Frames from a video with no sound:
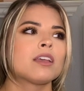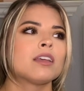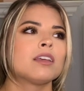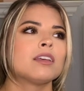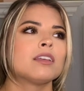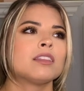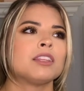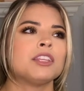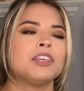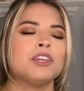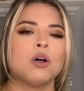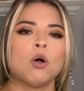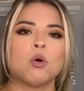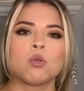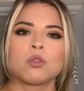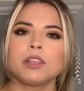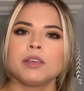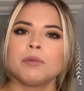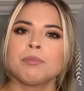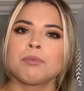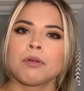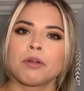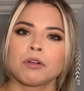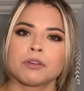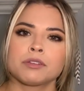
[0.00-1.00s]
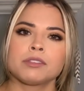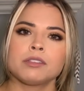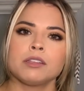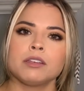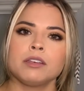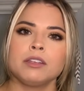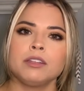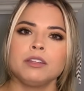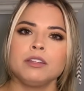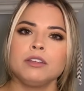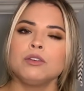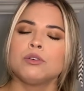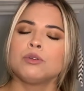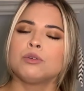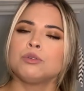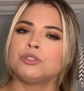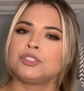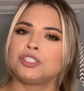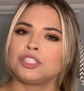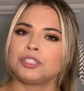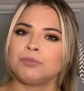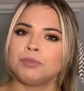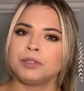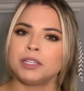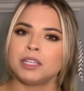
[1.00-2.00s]
The only person who
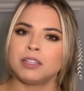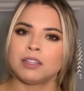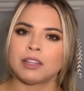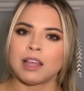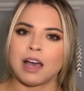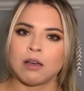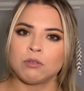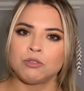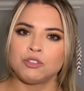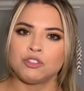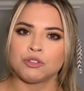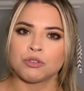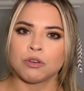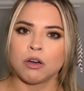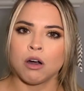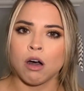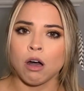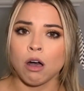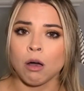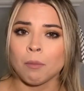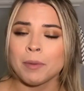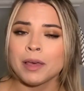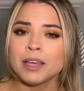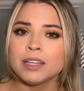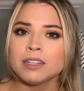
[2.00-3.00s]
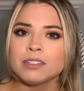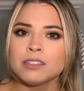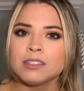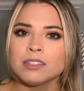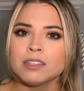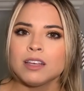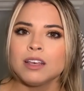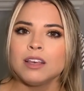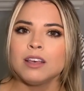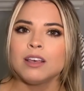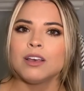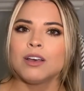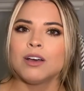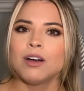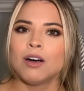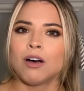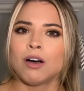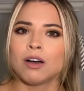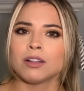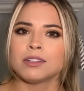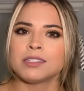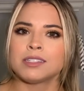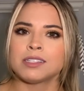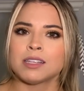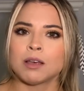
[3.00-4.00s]
should be allowed to comment
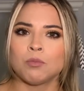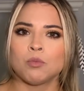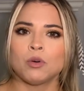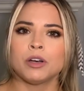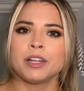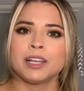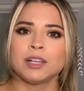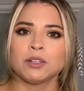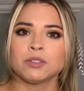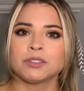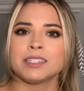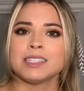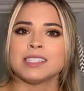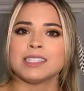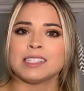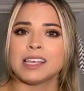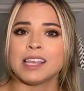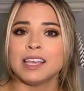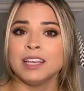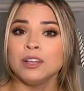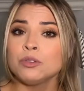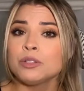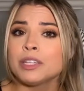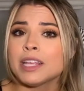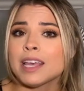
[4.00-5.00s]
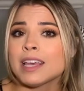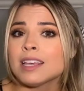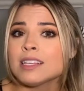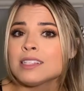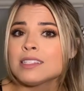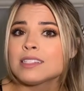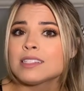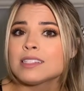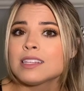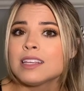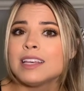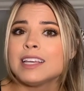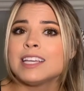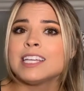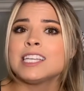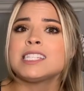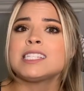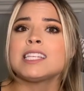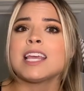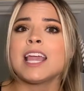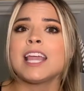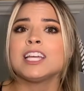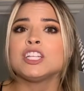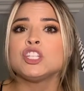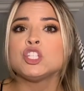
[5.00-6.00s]
on someone else's illness is
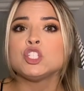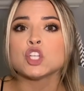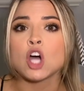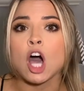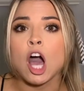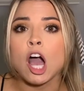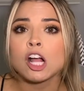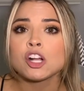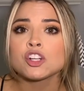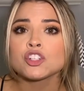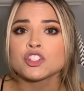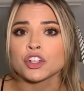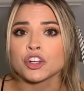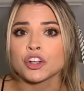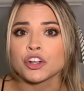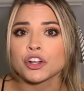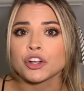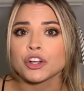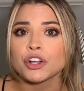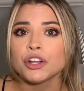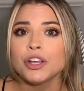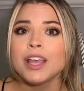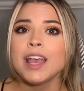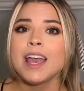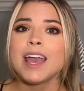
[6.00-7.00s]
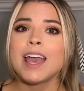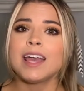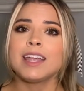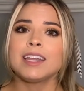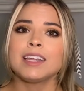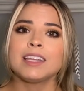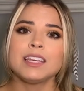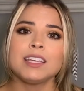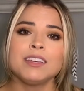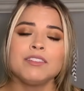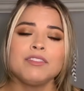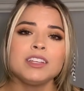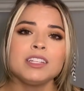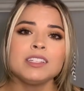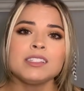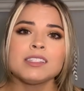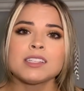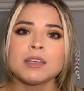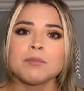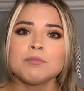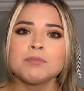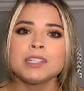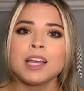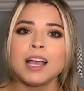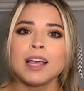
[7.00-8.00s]
a doctor. And even
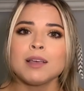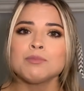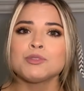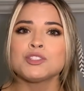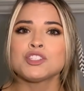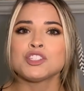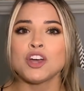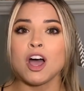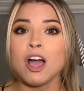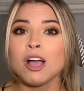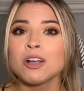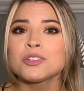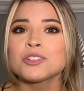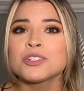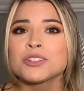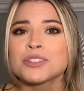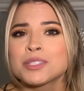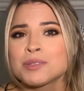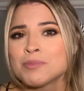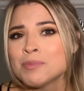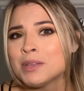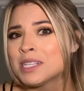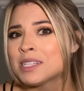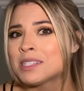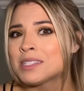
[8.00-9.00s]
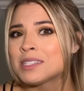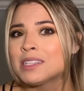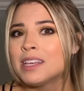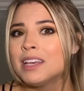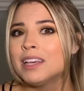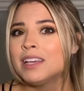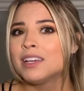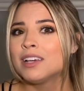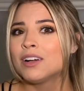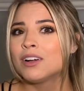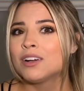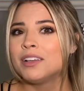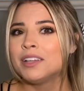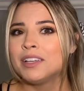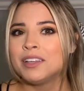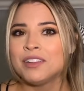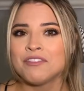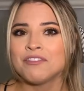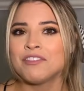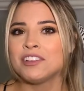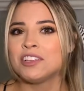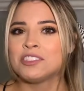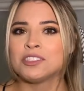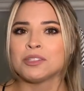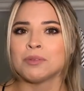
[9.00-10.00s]
sometimes doctors miss
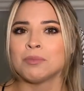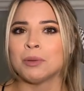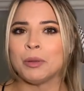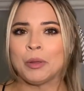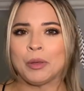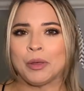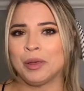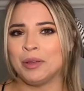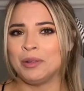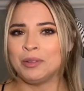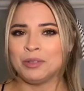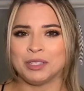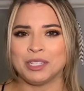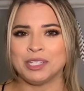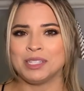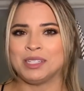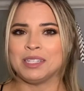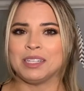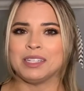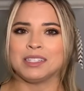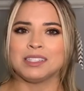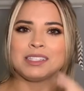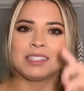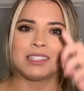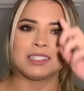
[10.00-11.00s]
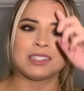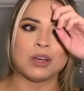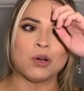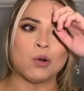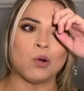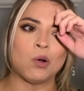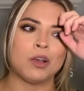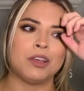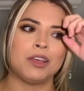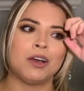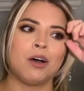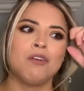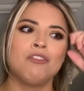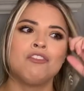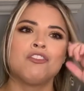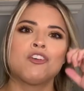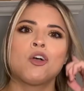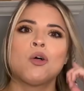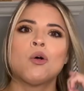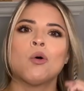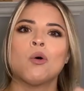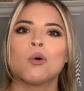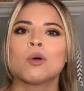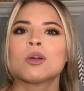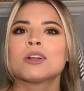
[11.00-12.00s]
invisible illnesses. So of
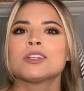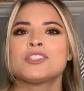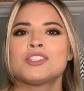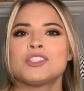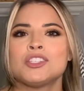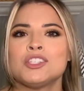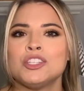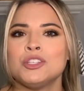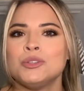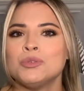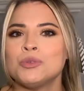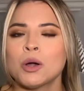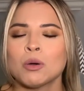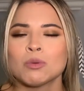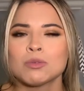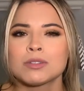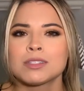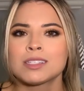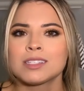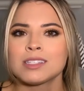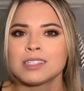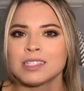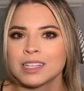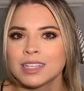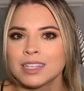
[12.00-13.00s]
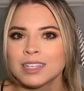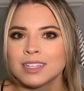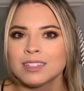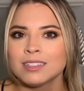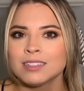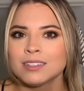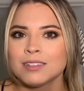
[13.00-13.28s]
course you don't see it.